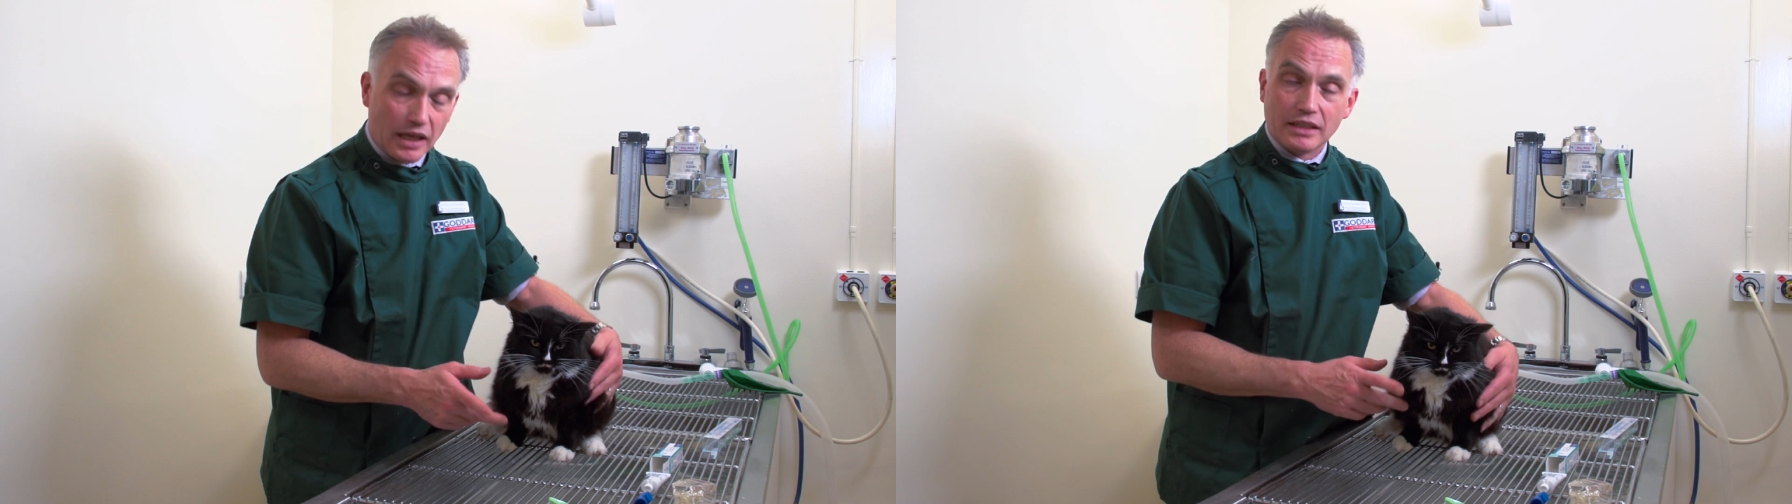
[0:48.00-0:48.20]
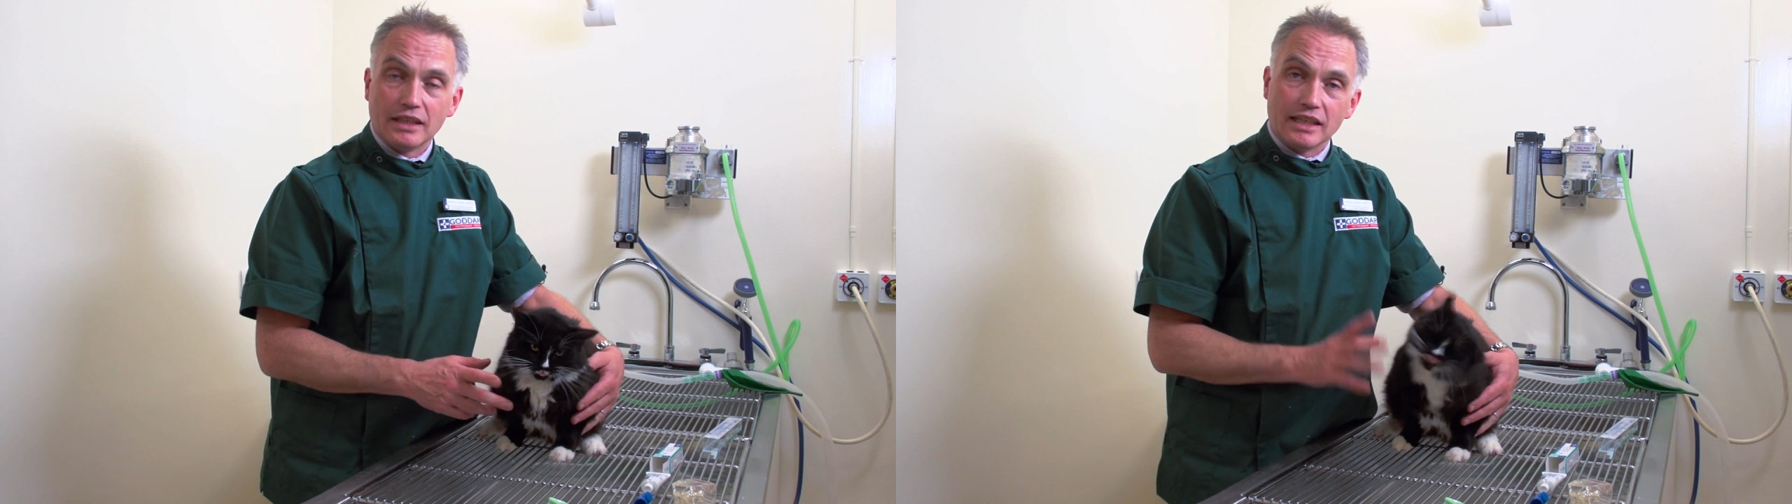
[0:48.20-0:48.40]

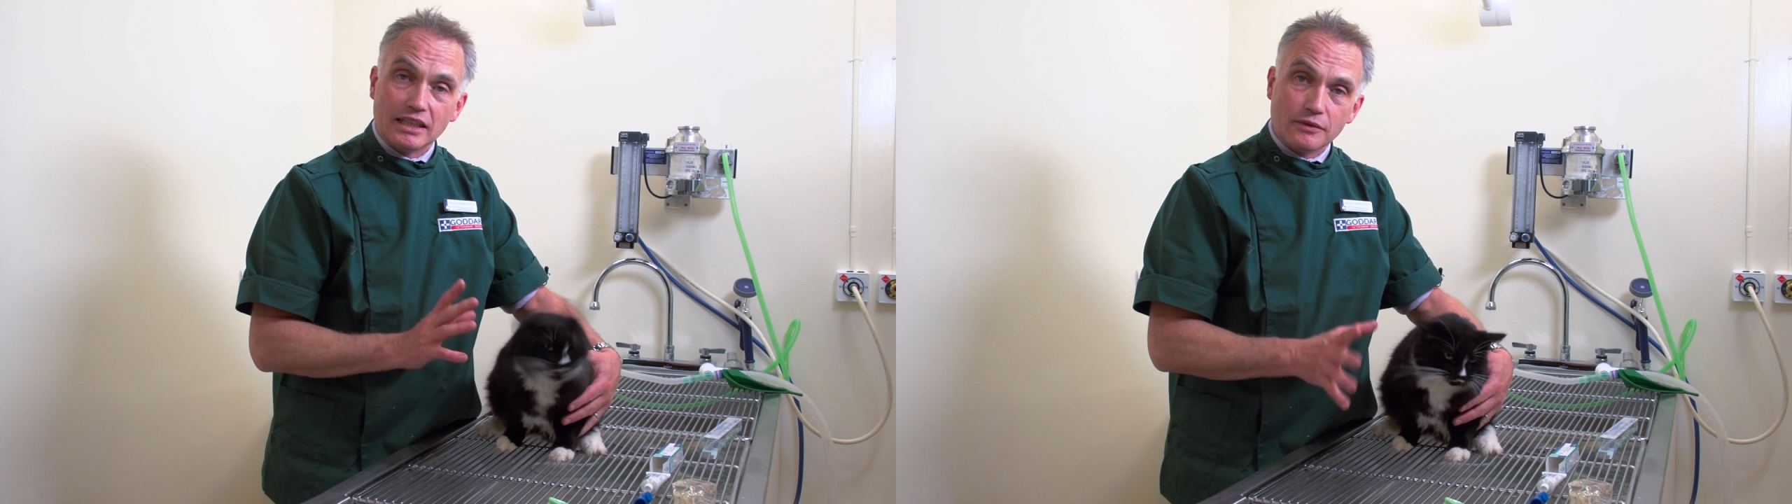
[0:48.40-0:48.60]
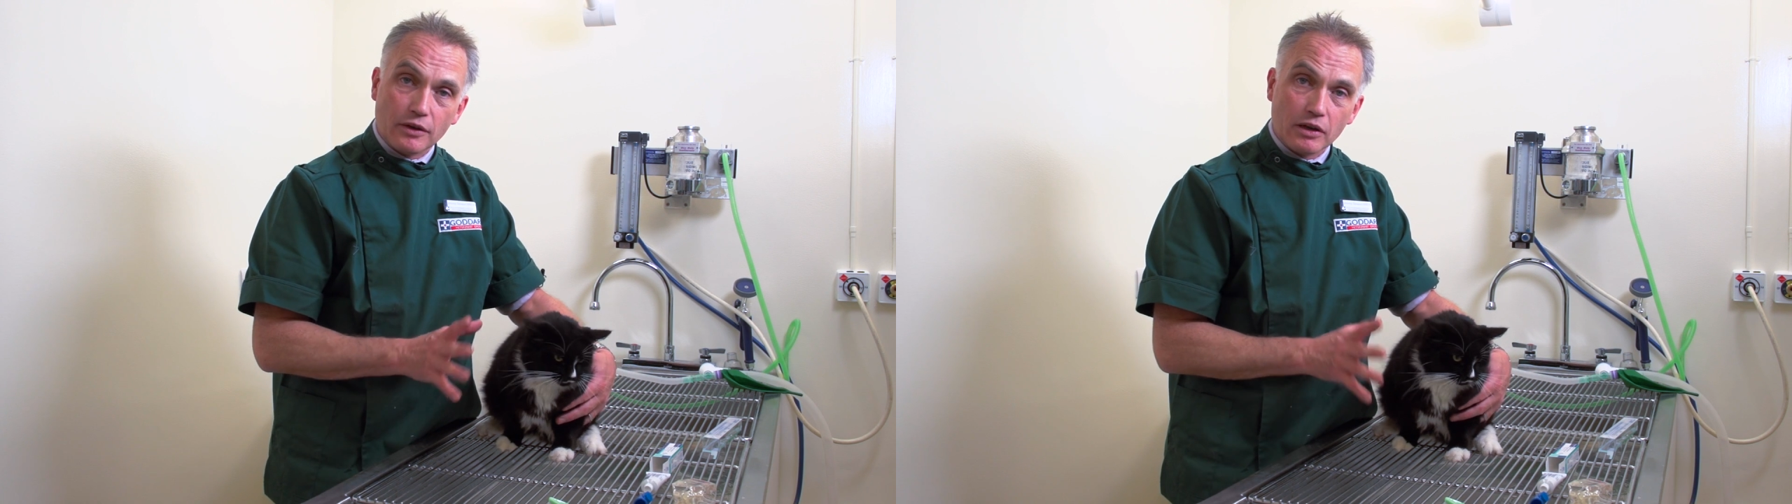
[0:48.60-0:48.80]
but
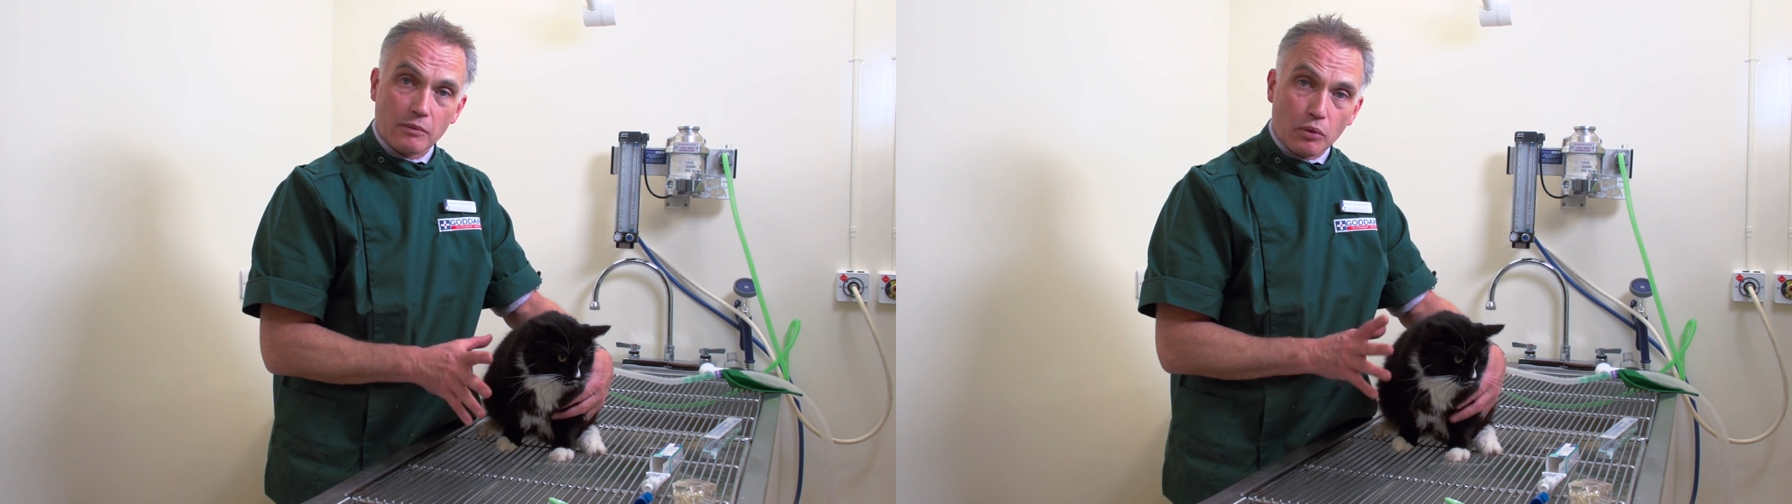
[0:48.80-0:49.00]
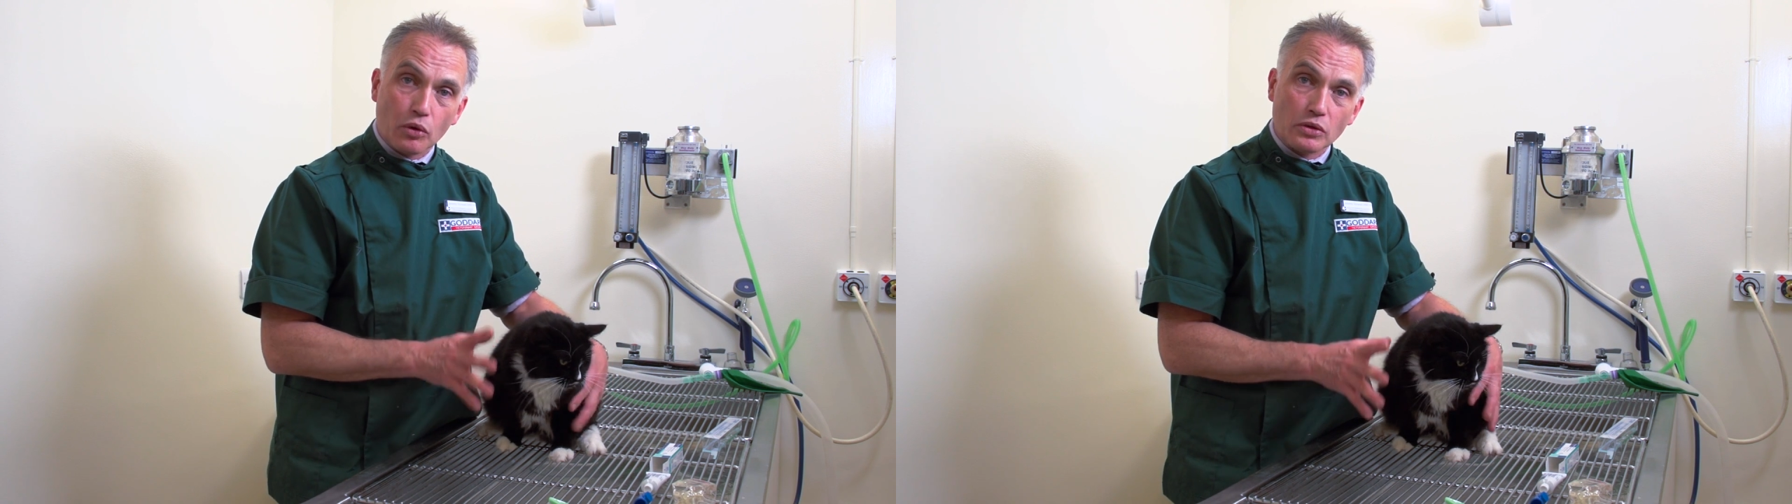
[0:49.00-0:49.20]
it is very
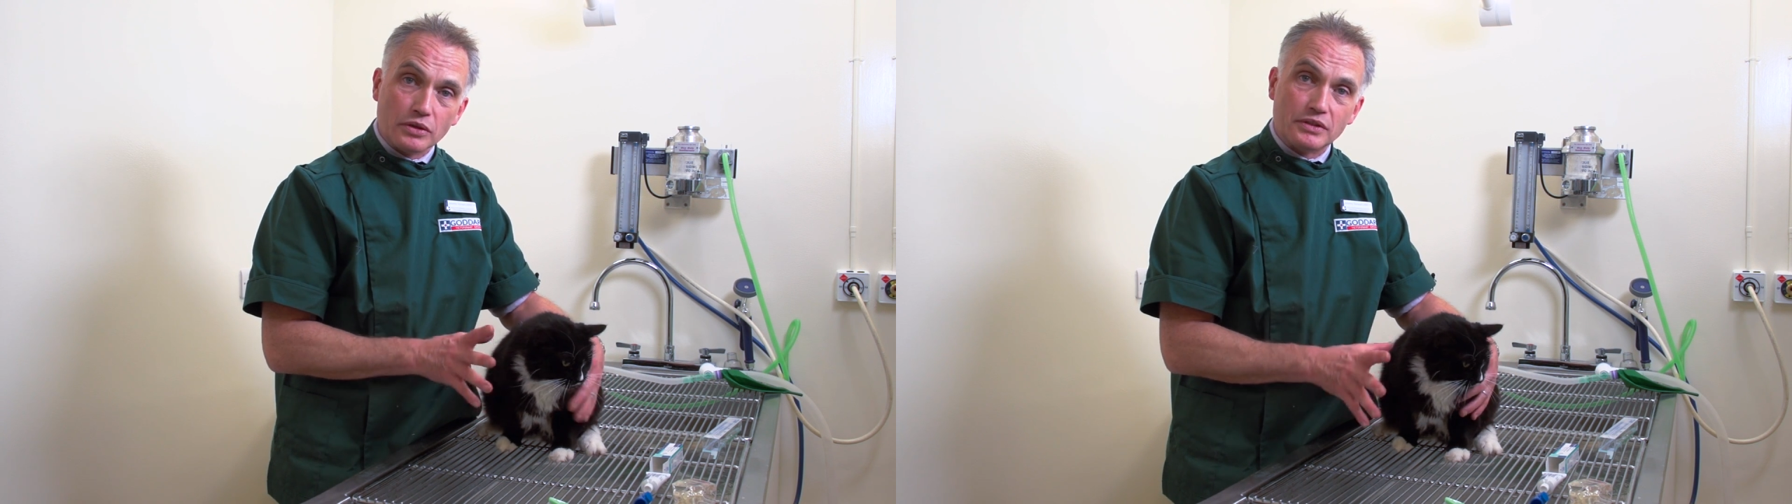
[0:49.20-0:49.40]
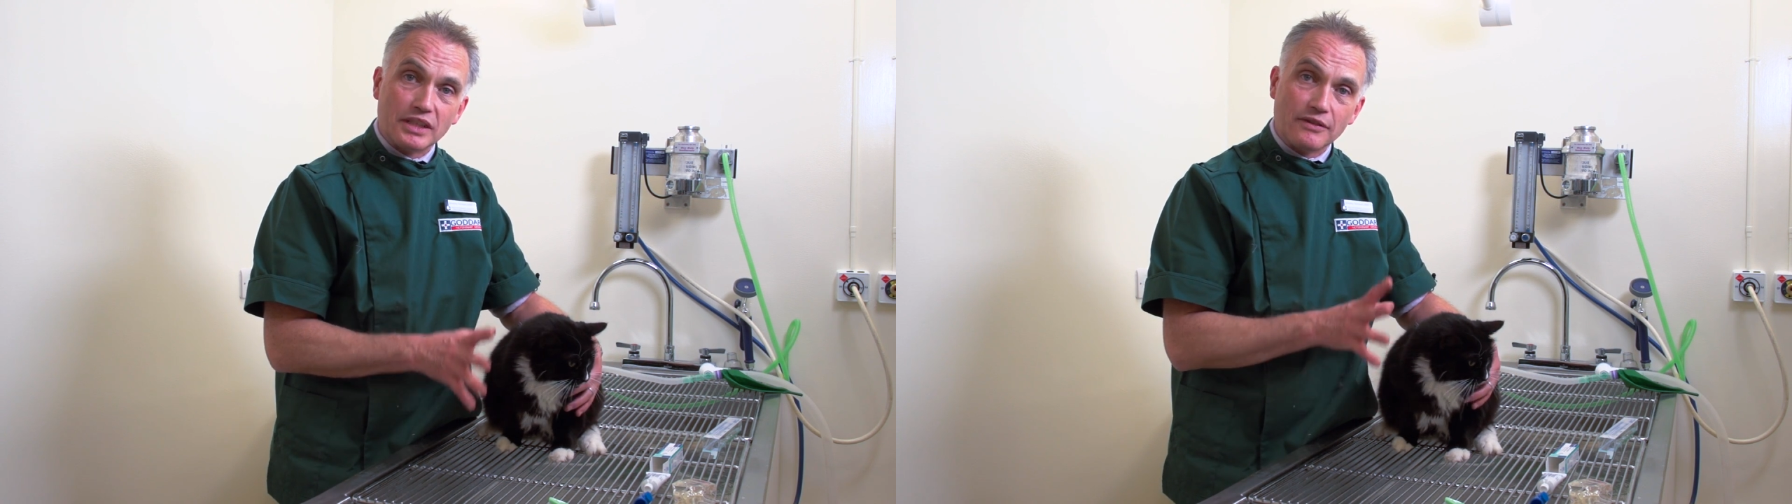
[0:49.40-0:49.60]

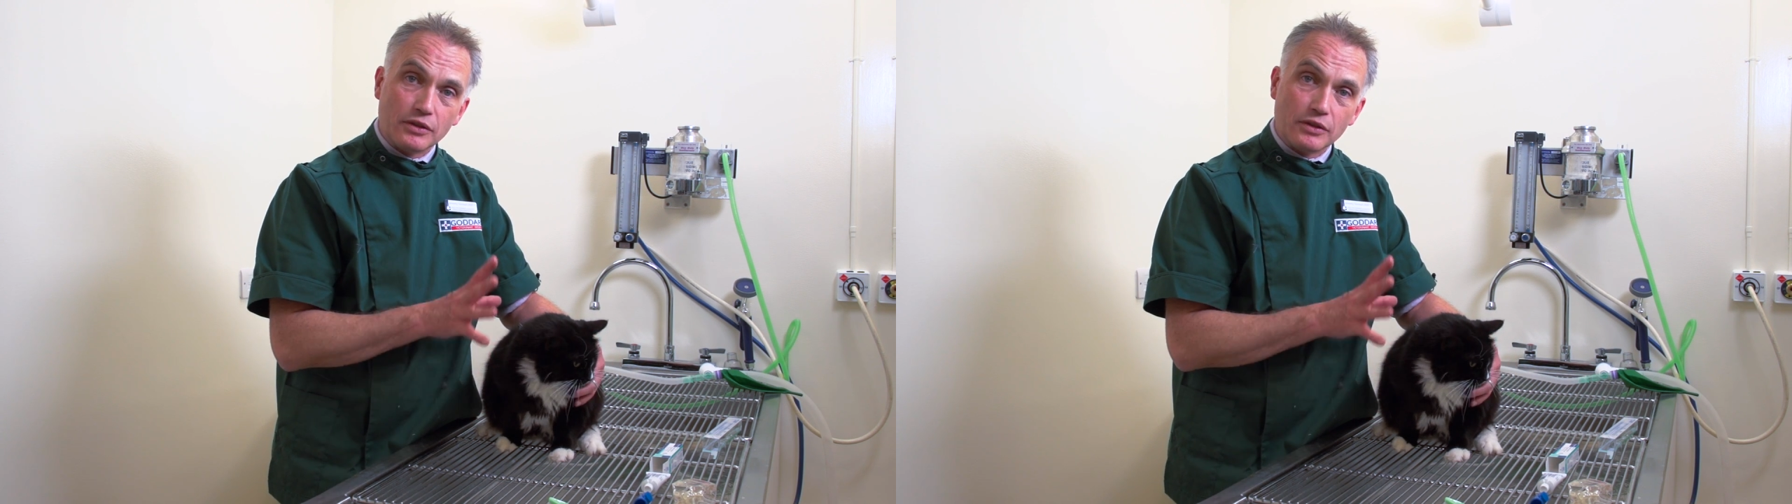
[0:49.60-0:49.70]
important,